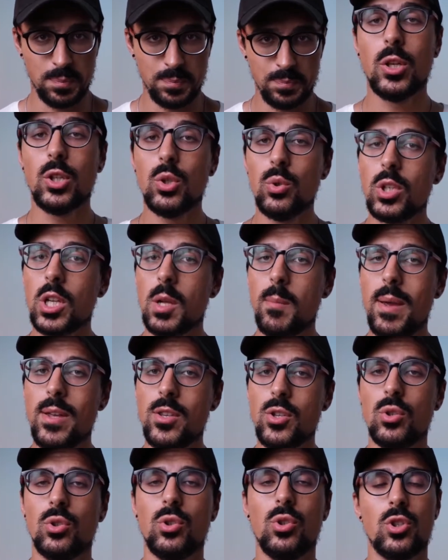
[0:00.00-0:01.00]
Now, I do
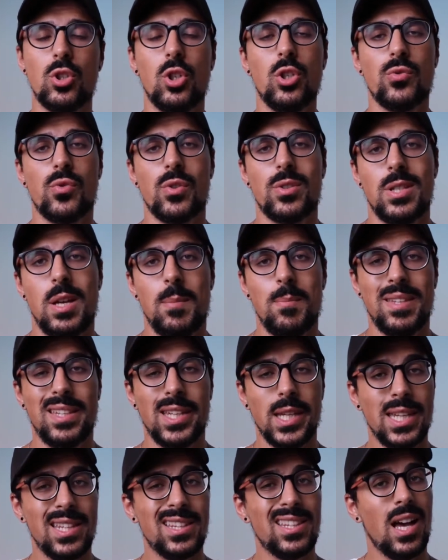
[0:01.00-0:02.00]
recommend you to search for
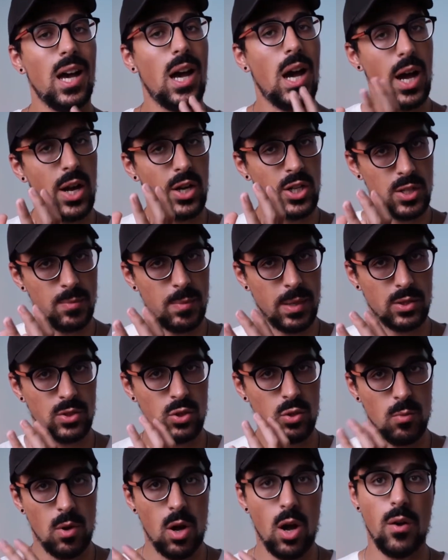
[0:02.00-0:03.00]
something in the higher
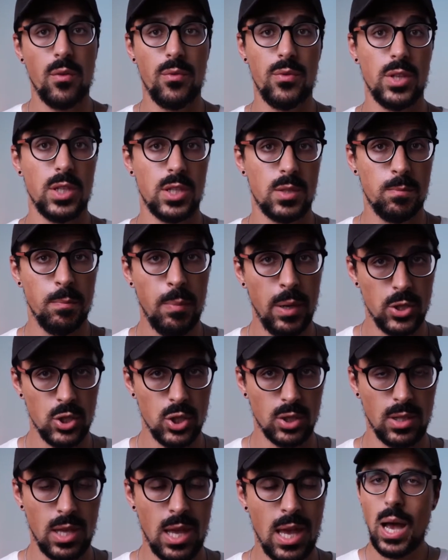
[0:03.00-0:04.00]
spectrum of this budget.